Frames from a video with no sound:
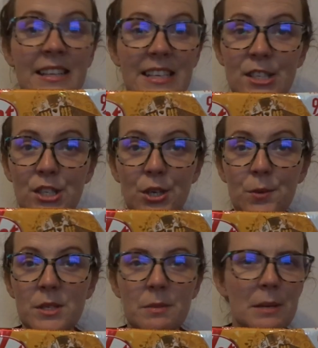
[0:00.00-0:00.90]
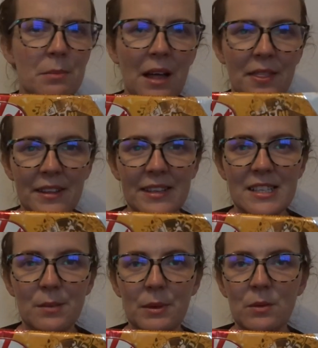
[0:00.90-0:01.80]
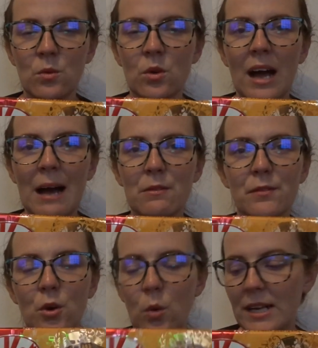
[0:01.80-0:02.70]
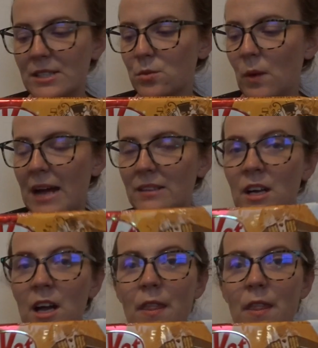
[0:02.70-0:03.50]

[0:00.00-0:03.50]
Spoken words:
These are new to me, but I think these have been out for quite a while.